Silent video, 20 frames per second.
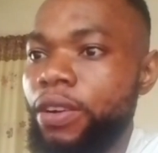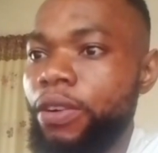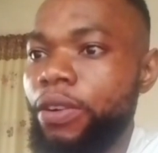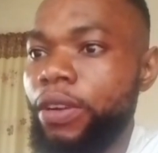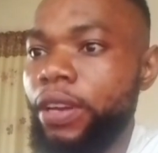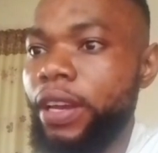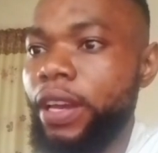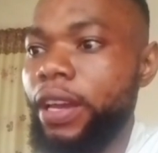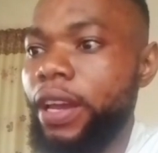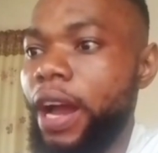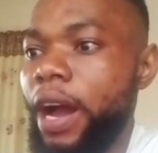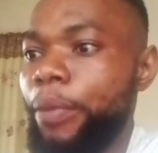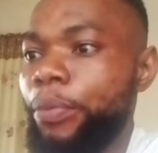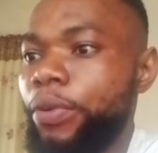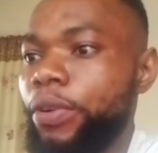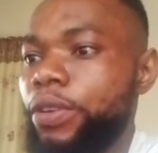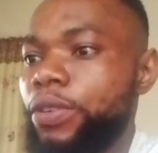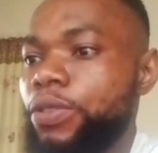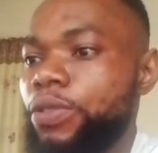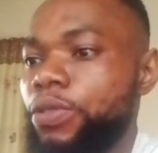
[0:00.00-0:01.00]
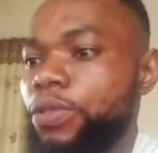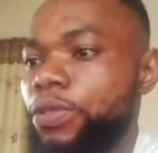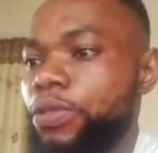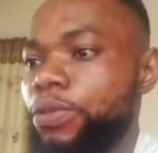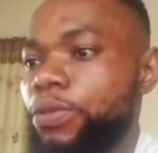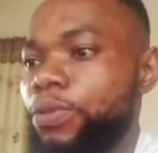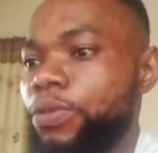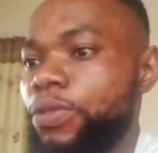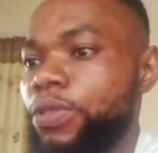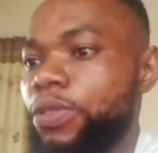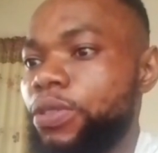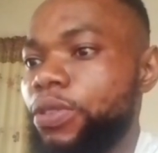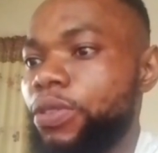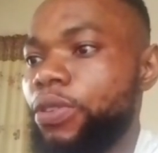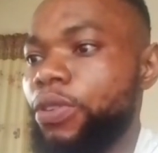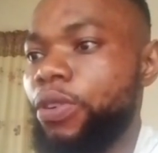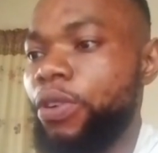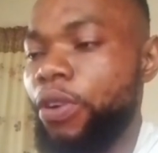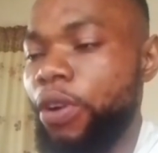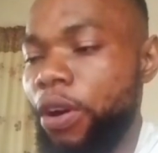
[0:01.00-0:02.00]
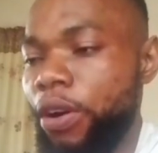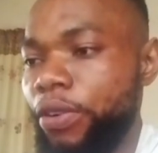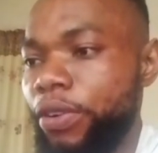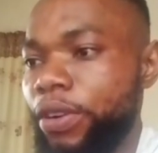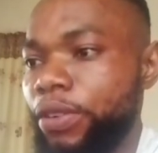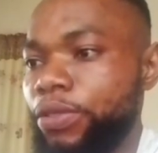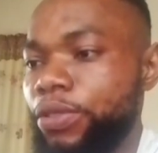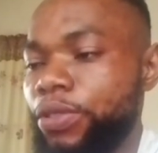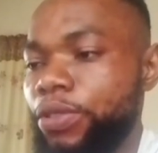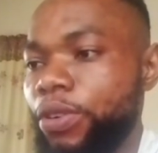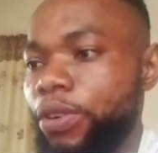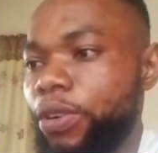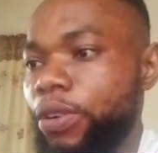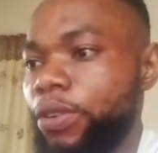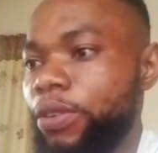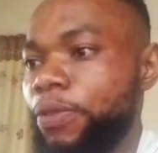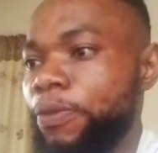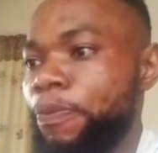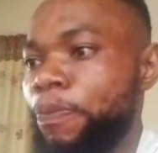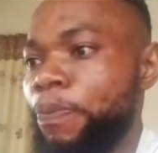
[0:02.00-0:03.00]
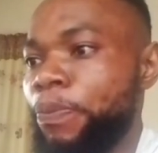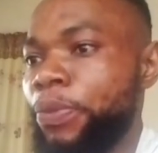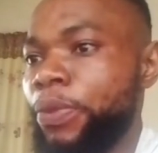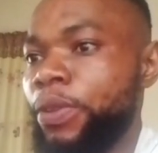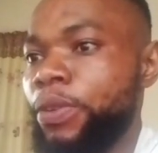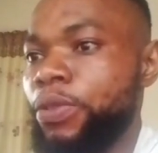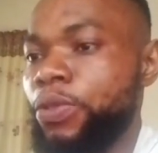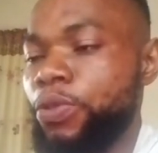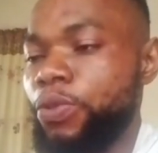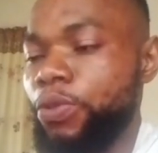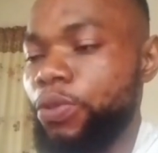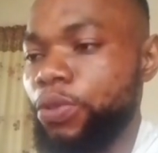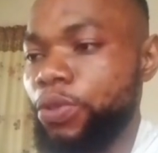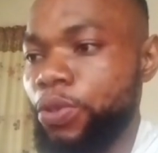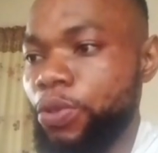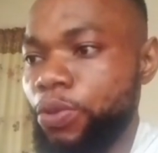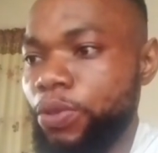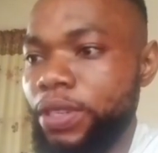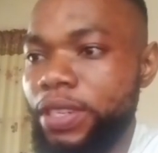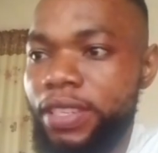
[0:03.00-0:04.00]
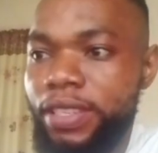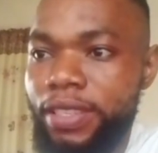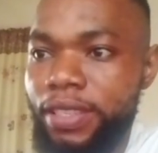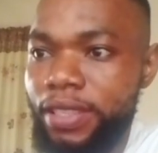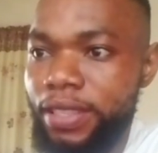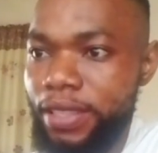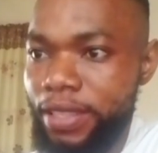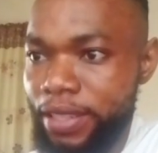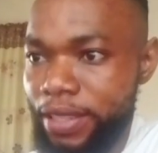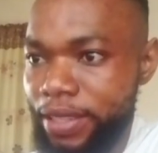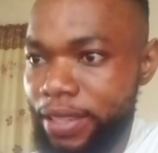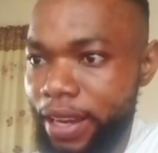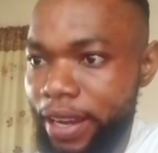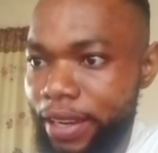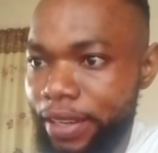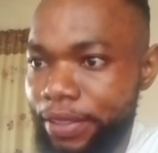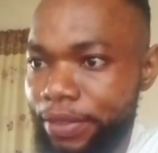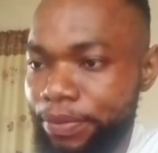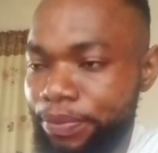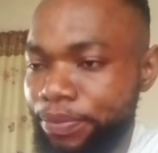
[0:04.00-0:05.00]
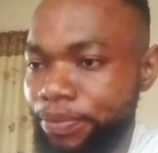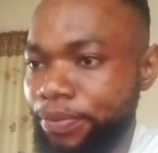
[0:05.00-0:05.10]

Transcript: Okay, I'm going to use CorelDRAW to do this design.